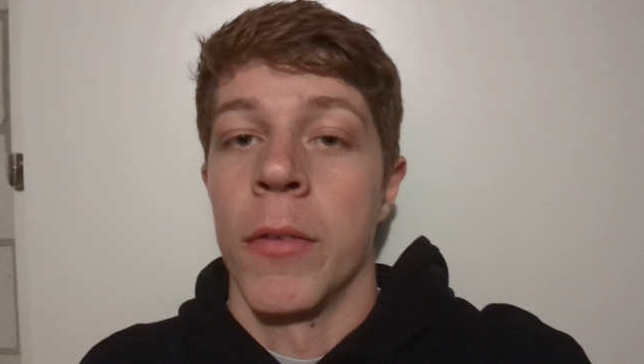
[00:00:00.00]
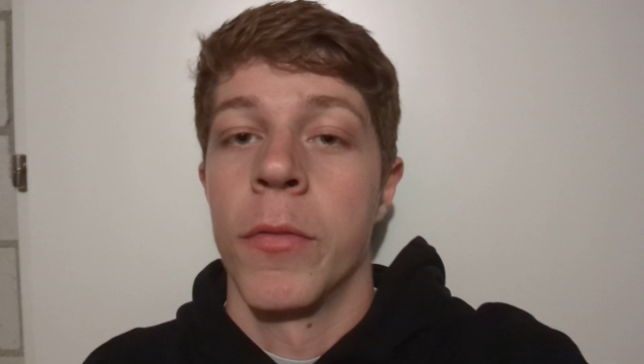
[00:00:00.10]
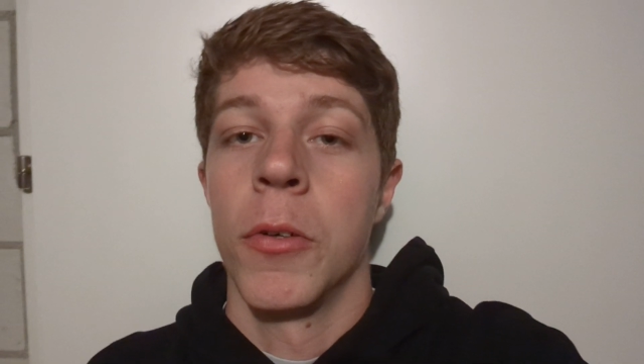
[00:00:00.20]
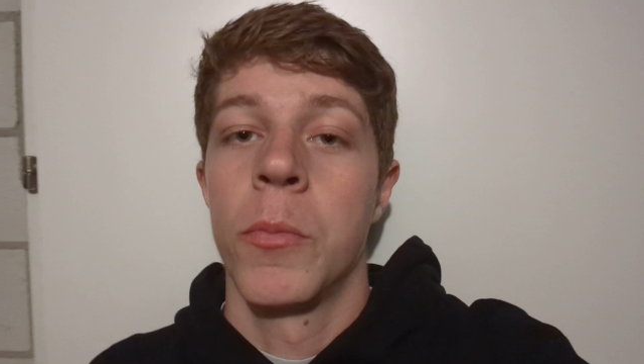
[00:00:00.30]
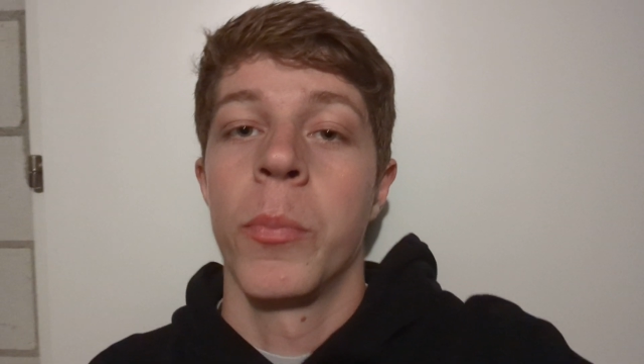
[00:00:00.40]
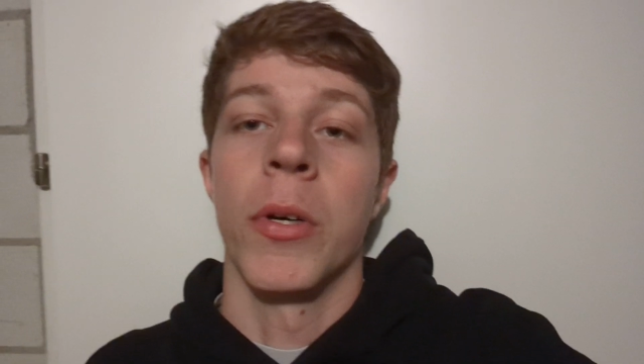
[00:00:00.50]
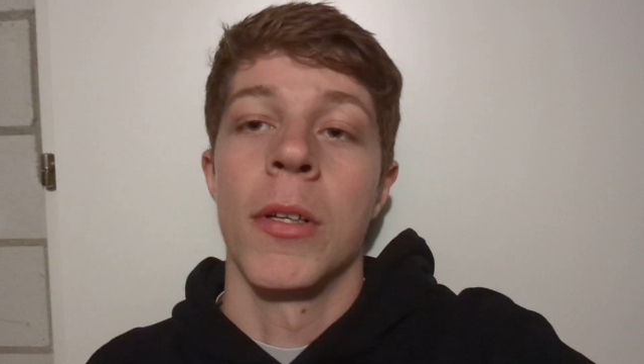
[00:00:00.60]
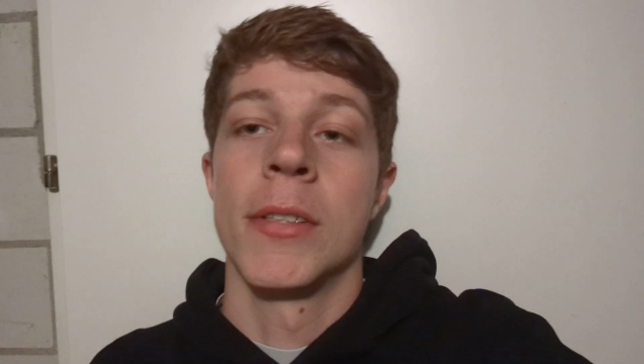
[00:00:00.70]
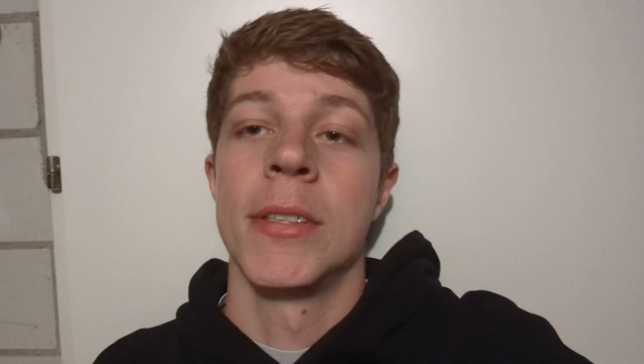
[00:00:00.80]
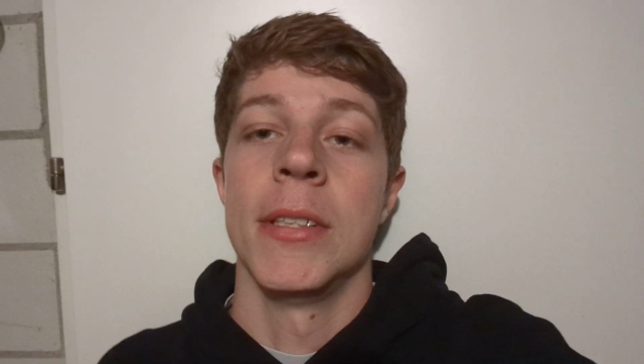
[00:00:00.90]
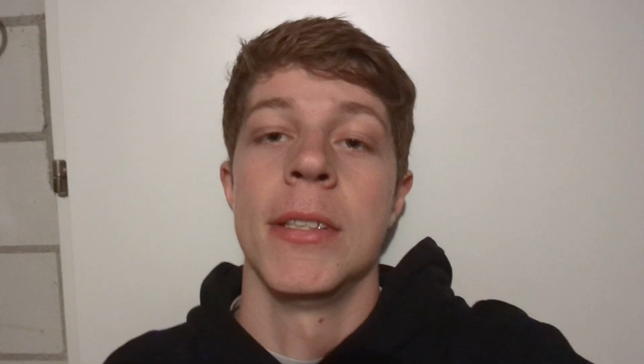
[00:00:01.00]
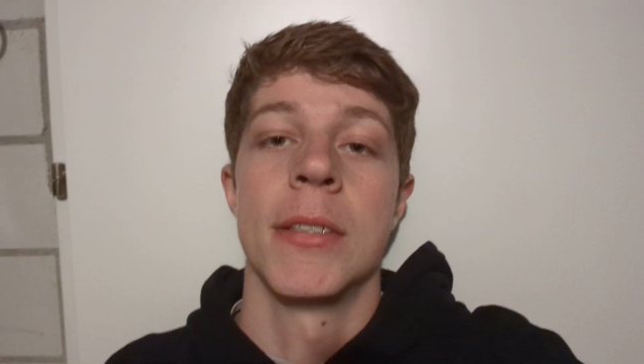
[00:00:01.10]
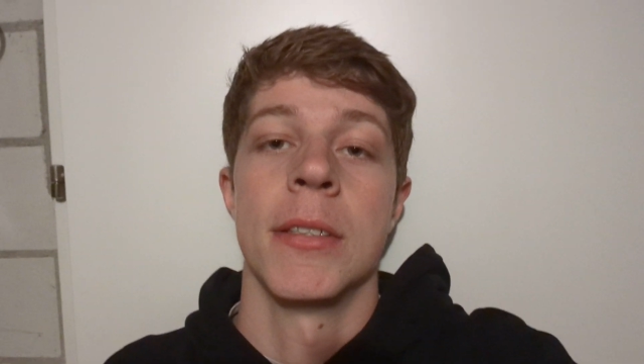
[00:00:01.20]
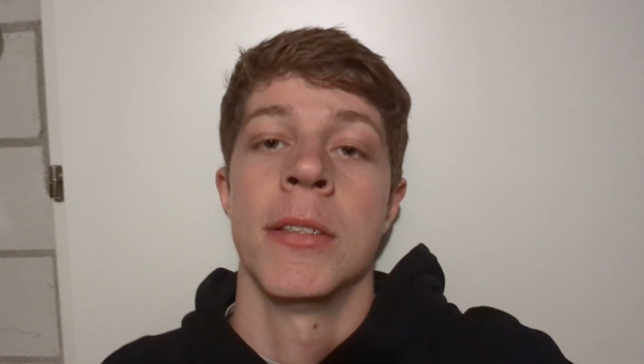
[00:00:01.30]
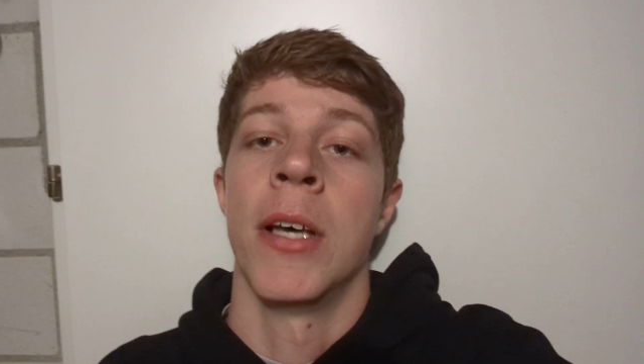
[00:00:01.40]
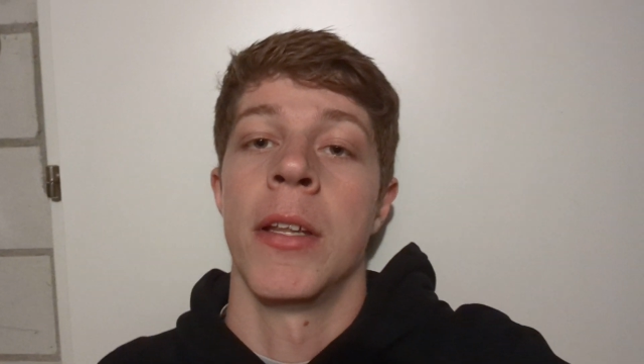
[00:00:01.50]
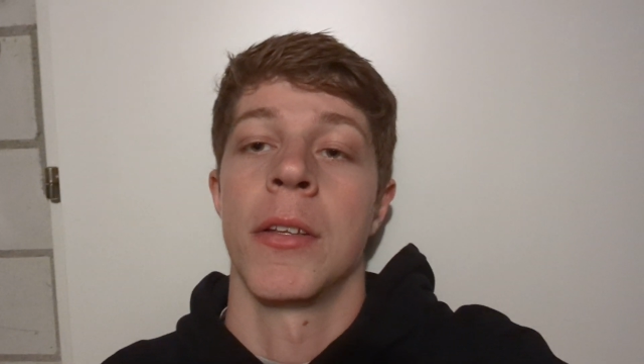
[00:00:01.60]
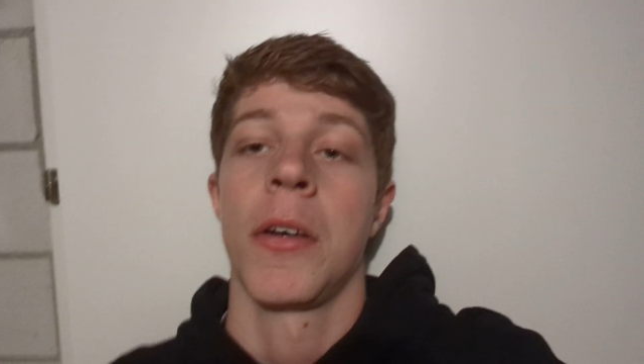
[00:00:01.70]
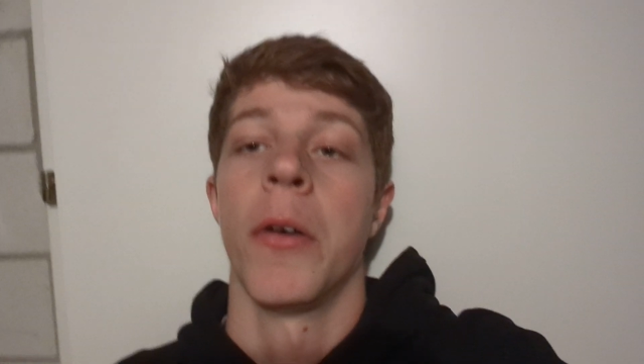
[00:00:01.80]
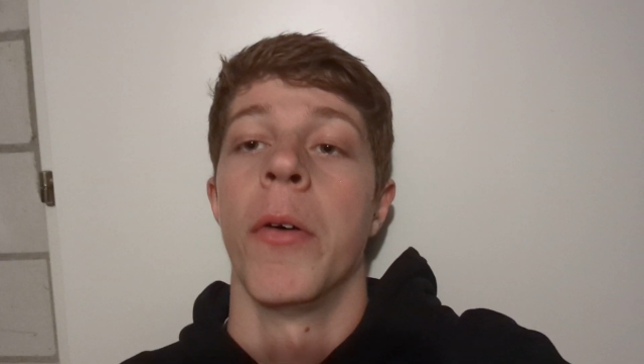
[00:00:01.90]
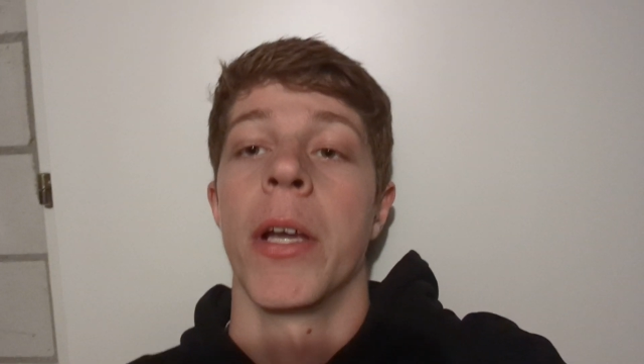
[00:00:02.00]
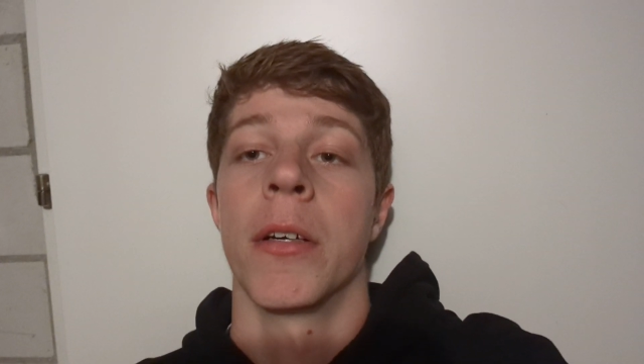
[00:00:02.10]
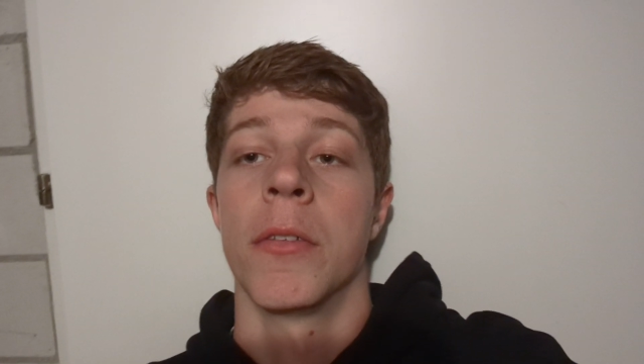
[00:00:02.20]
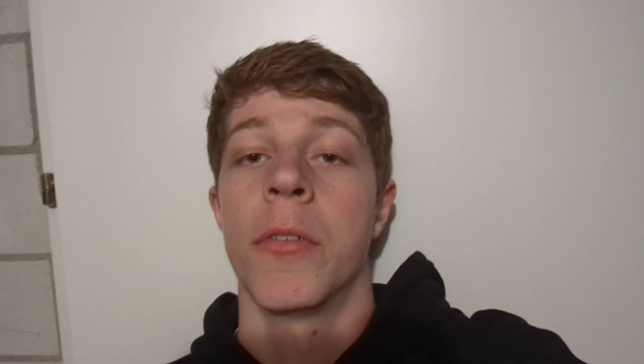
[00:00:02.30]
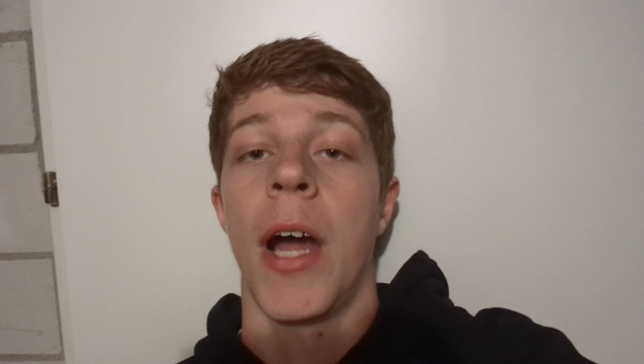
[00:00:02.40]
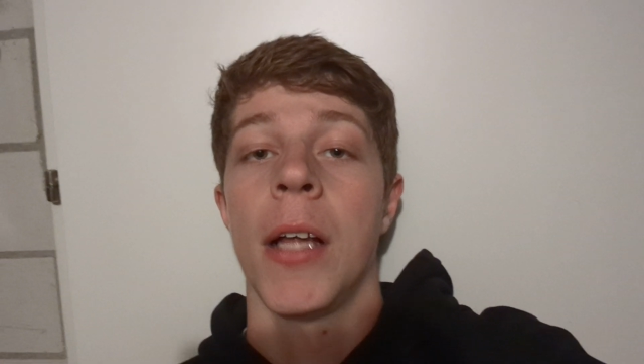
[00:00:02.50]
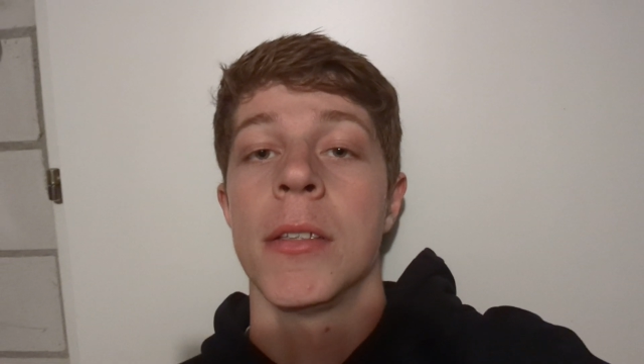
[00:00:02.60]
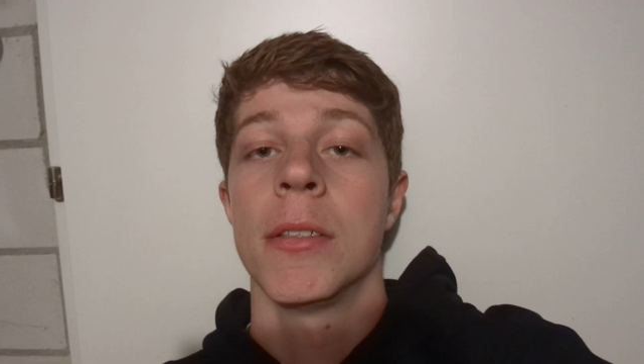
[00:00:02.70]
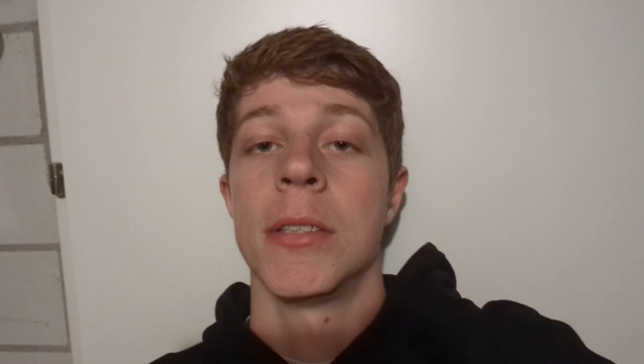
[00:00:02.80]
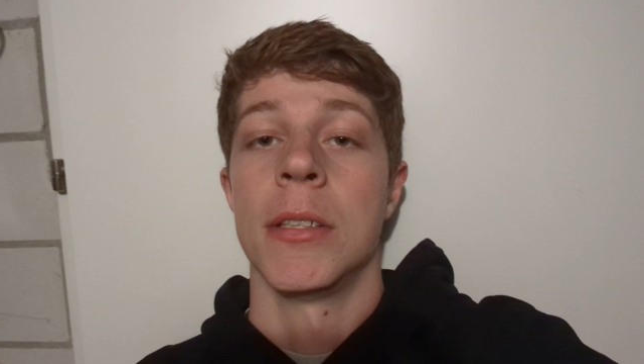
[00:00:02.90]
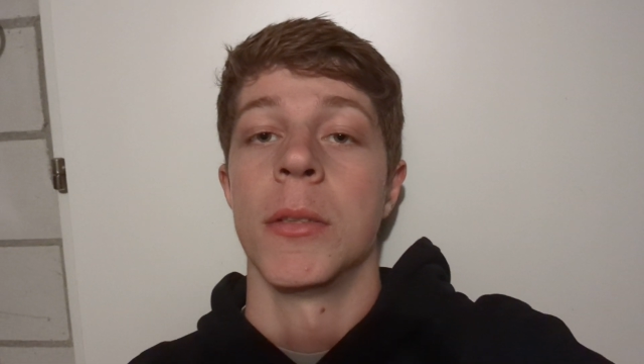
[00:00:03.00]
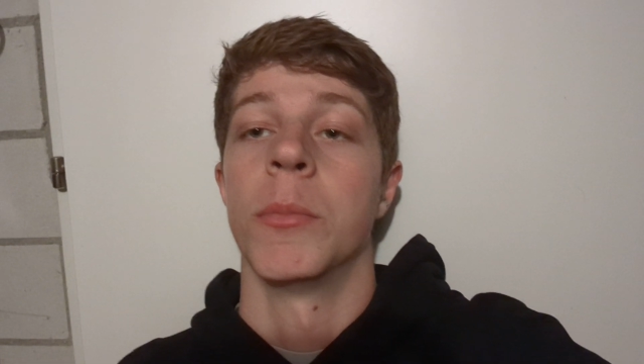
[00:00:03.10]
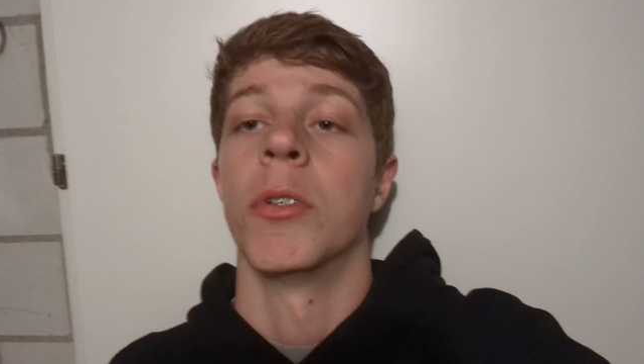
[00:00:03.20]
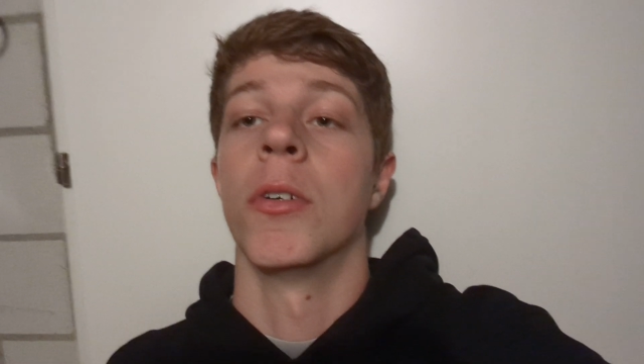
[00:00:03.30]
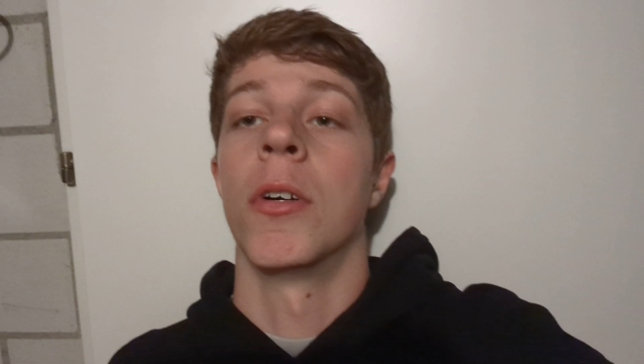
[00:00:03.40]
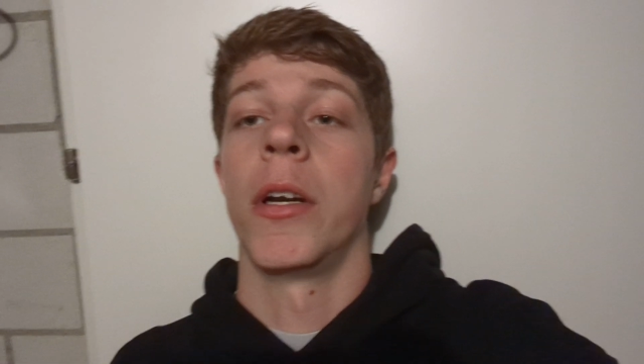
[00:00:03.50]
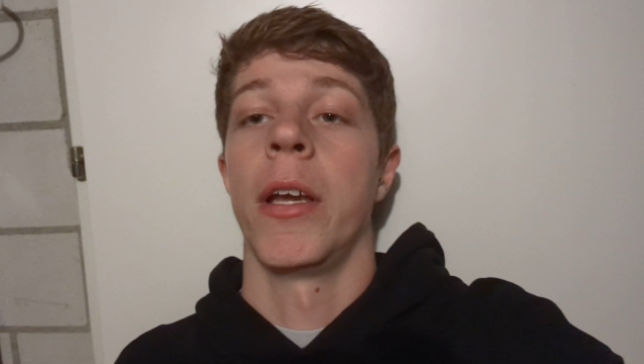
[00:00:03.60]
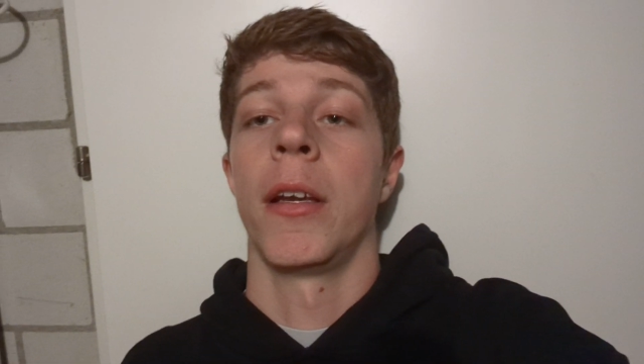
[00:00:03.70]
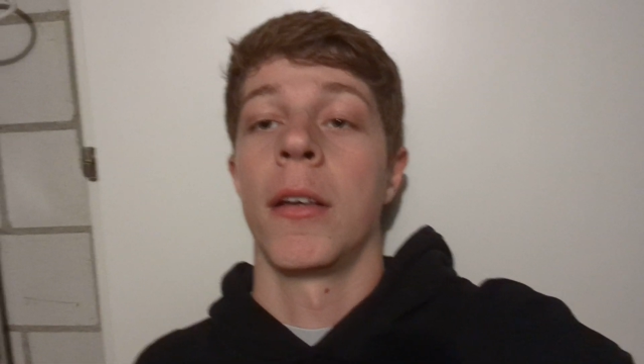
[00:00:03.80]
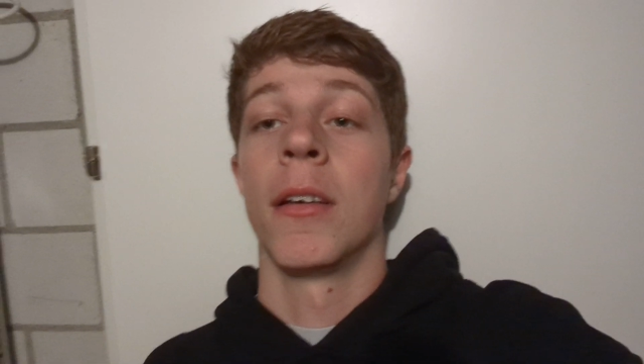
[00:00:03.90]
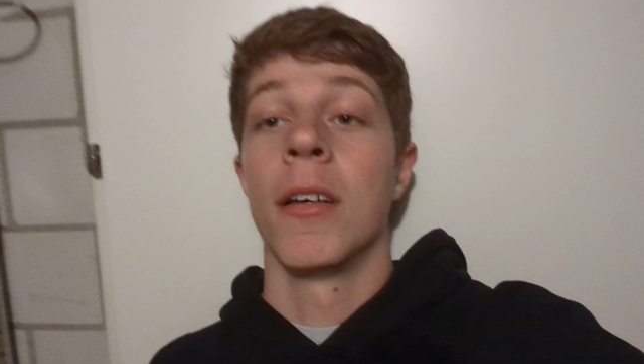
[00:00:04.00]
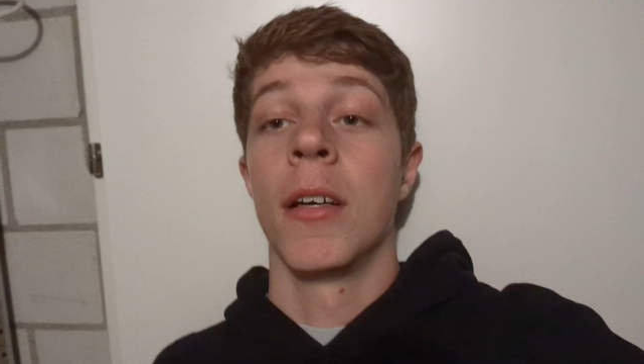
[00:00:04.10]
football season and going on runs in the morning,